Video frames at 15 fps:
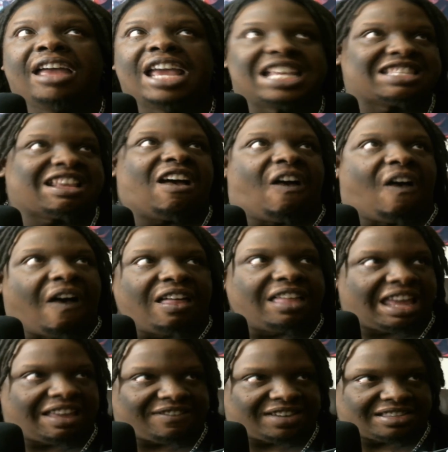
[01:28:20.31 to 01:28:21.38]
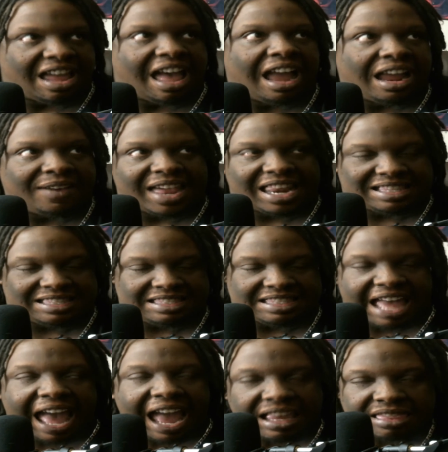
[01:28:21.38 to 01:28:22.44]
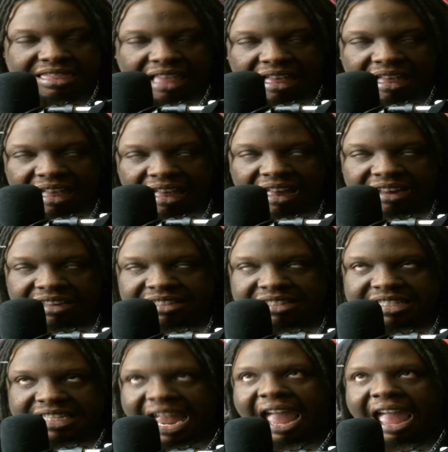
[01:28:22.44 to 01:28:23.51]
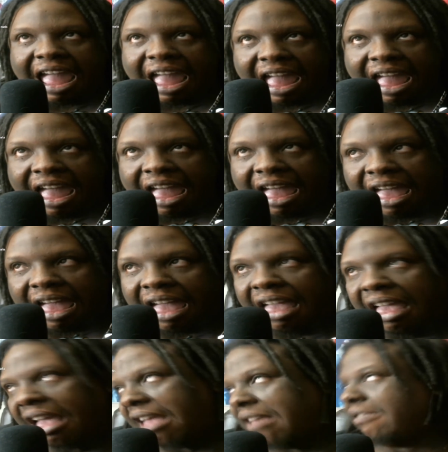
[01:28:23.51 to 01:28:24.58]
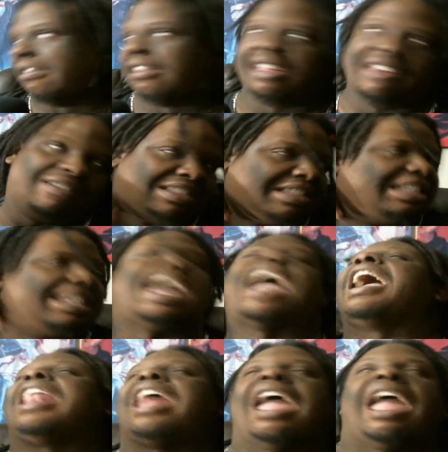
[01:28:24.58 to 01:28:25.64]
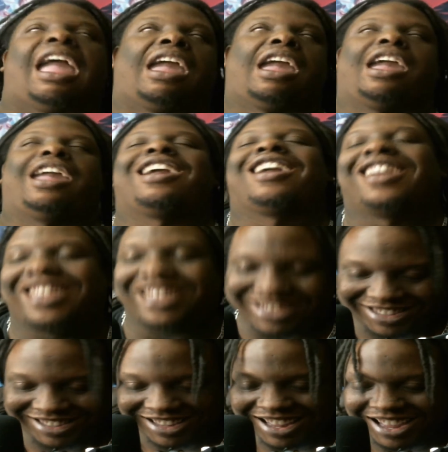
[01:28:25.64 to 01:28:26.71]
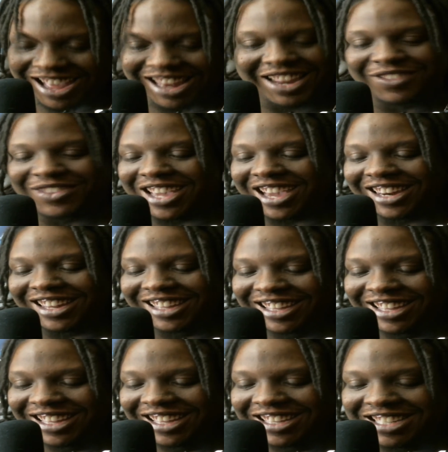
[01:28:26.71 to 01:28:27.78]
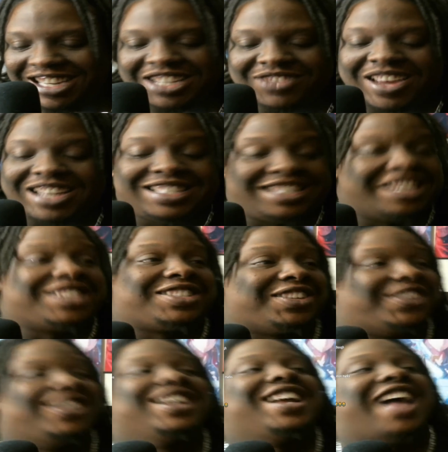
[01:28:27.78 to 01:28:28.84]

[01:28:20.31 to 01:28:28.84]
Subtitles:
Is it all you ever talk about sex? Yeah. Katie. I love Katie. She's my sister.